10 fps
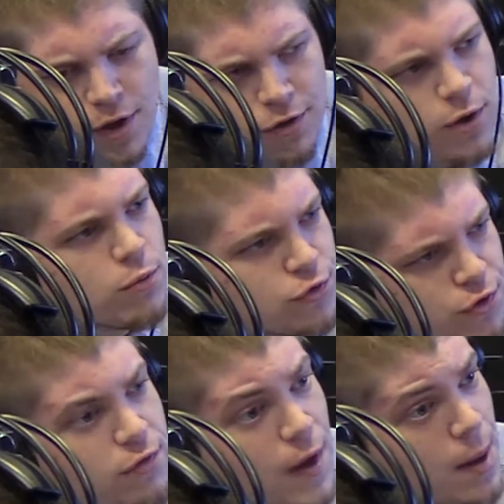case. He was
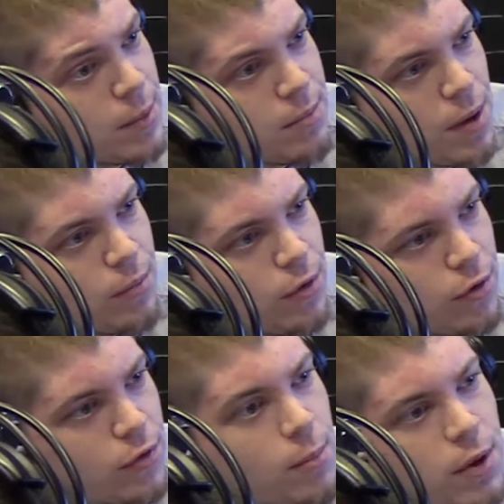just a family
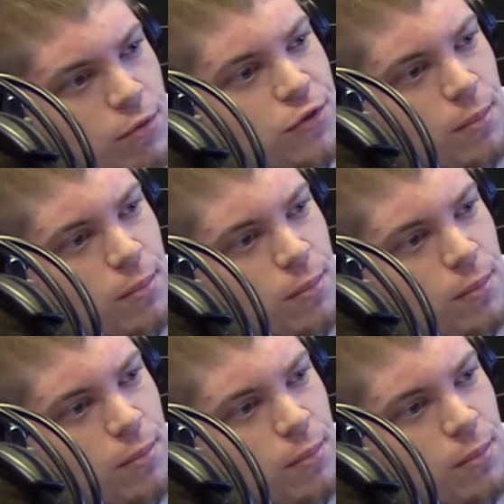member. It was the